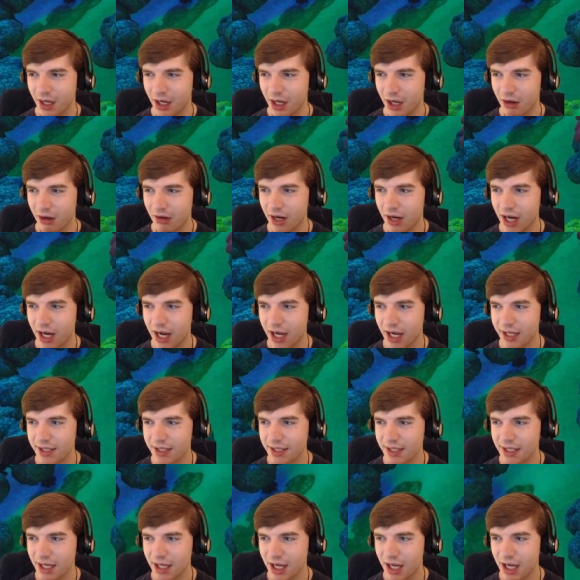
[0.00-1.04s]

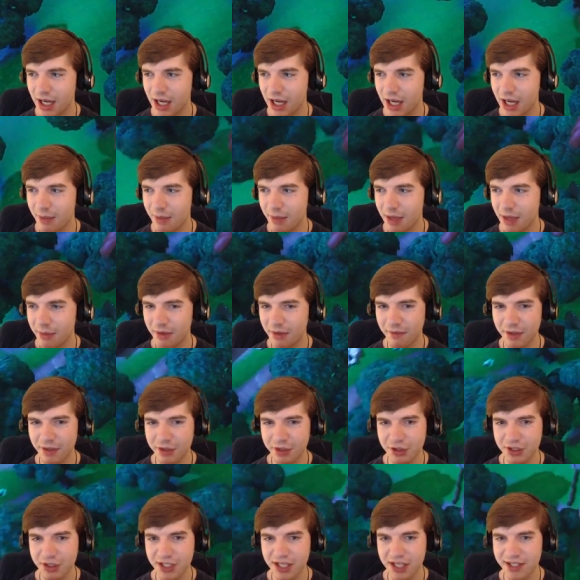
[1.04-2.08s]
Alright, Gaming
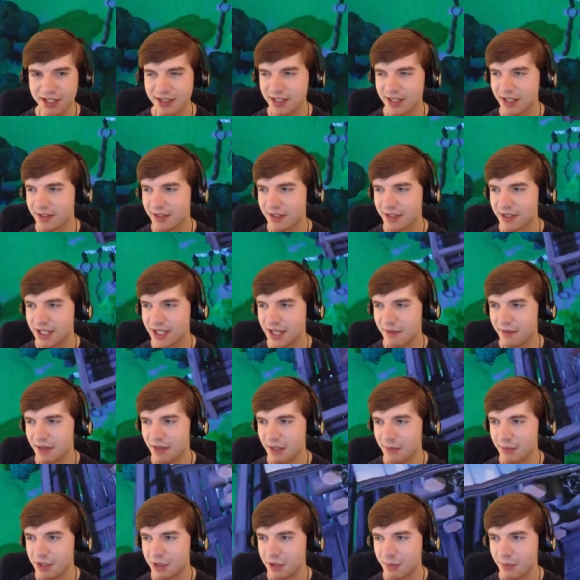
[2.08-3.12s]
Adventure says
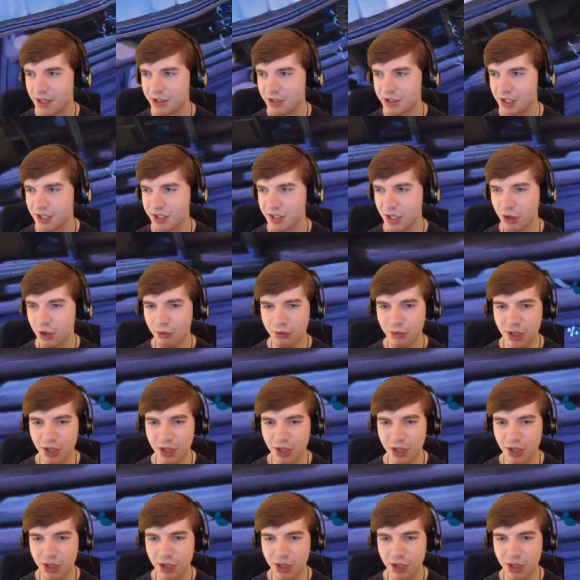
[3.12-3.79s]
sensitivity. Mr. Besher says, oh